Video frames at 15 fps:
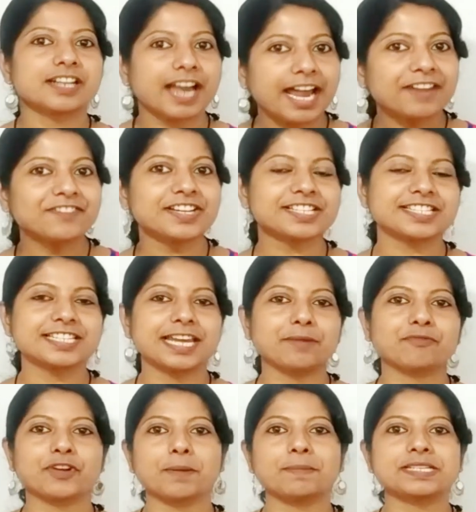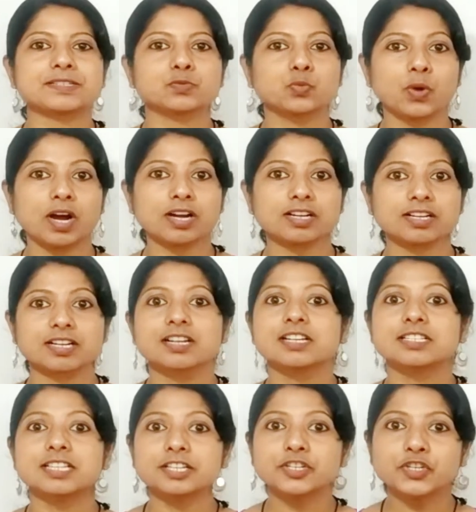derived its name from his
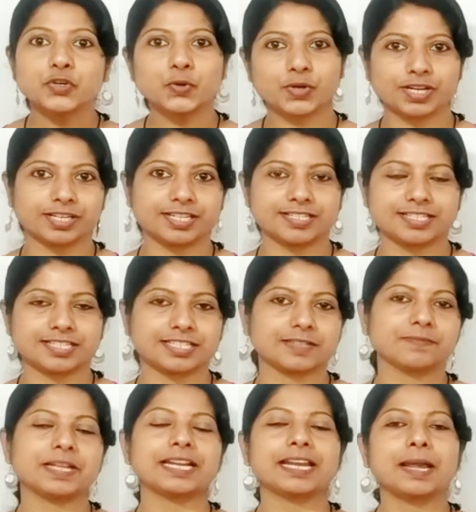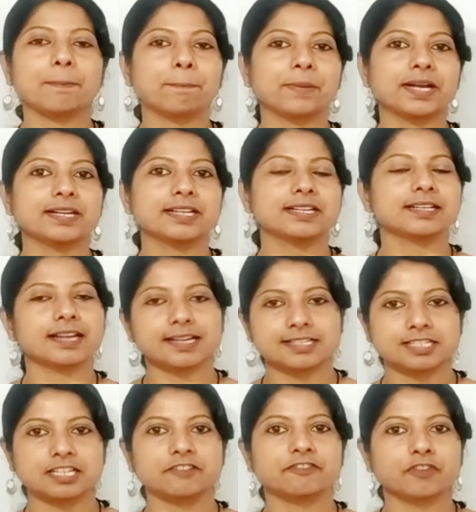work, The New Criticism, that appeared in
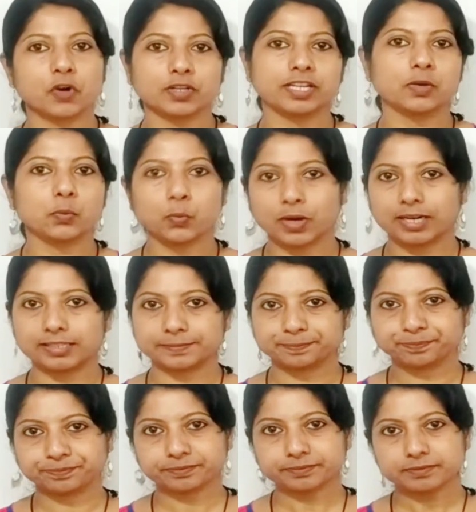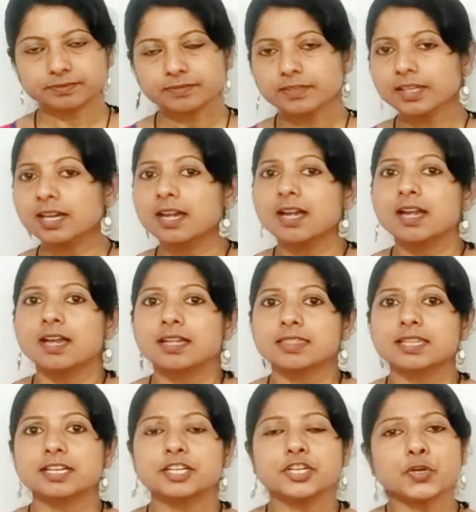1941.
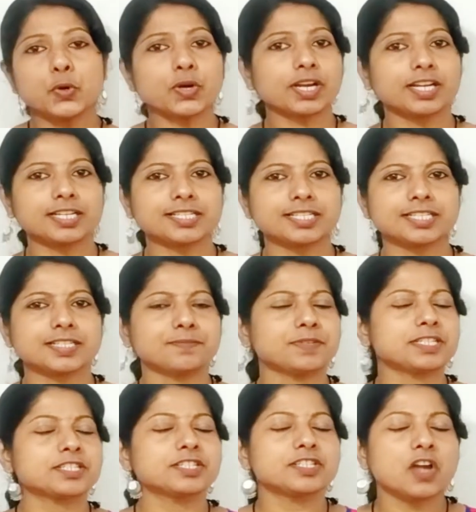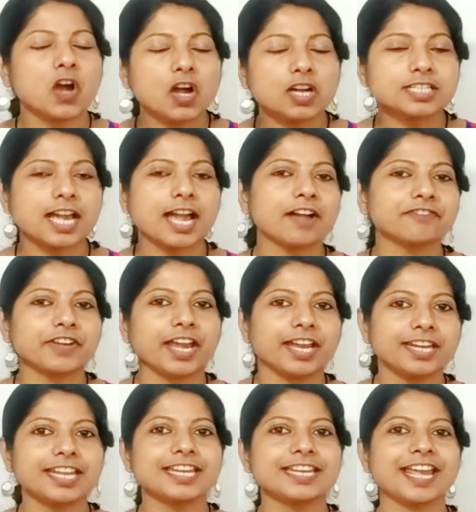The New Criticism did not
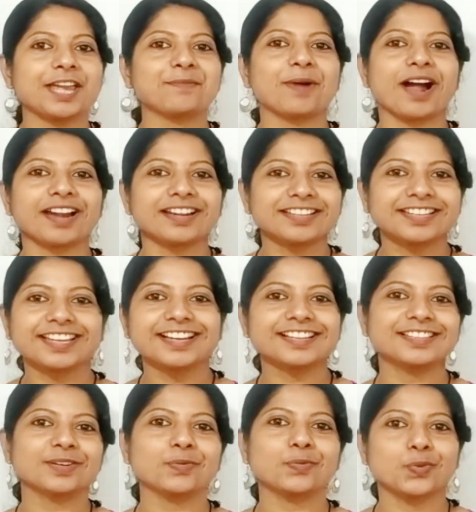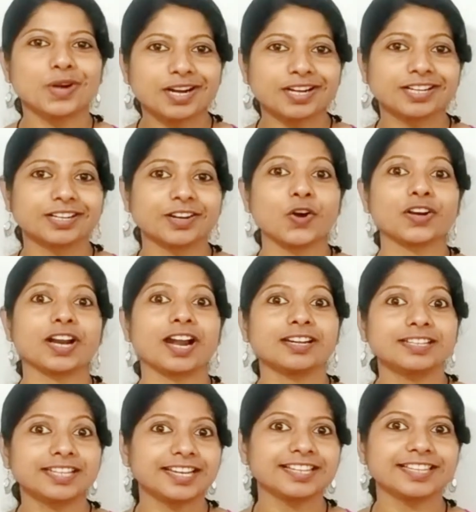have any name until the work or
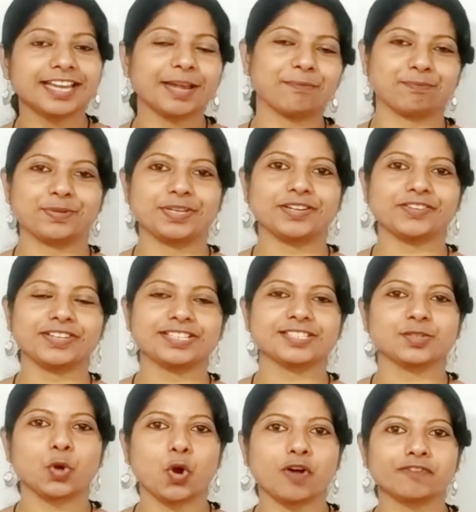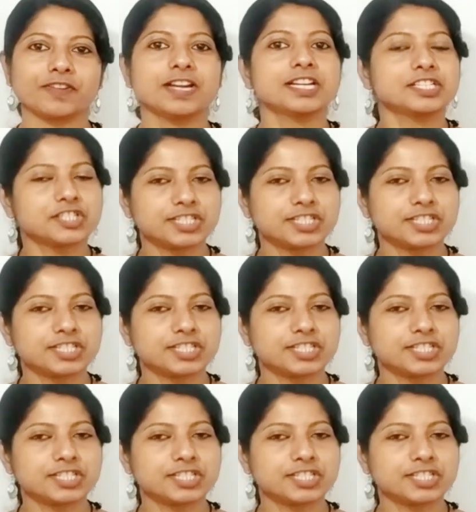until the appearance of